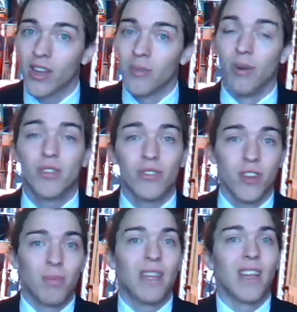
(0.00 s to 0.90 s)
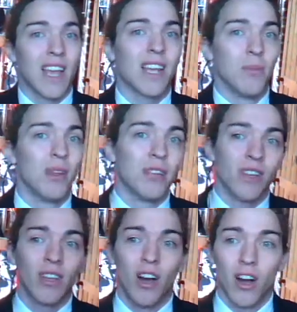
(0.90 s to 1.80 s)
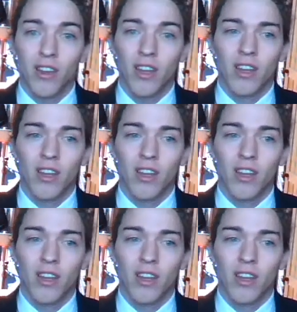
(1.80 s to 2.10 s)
But you simply lack a belief in God.